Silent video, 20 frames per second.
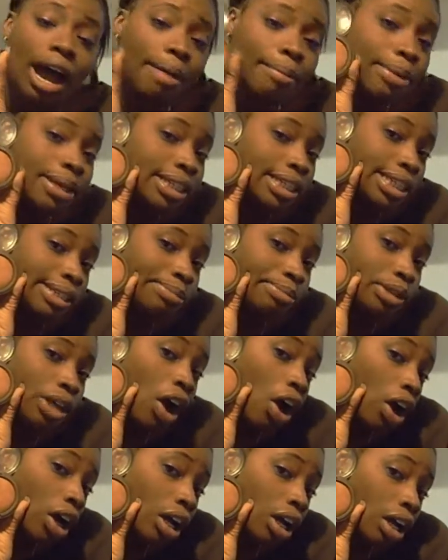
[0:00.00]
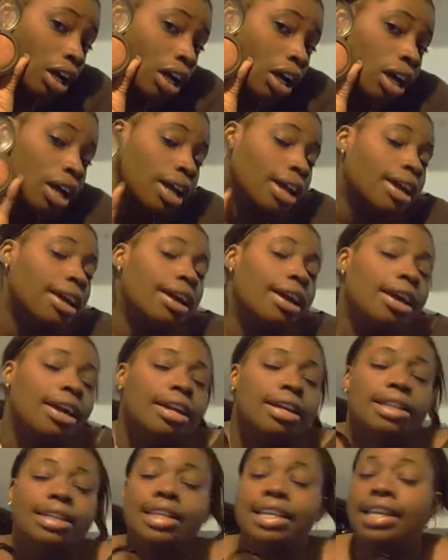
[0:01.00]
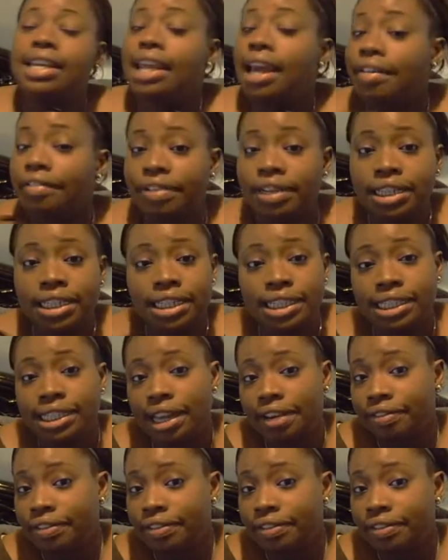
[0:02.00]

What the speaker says: I'm in deep dark. Definitely,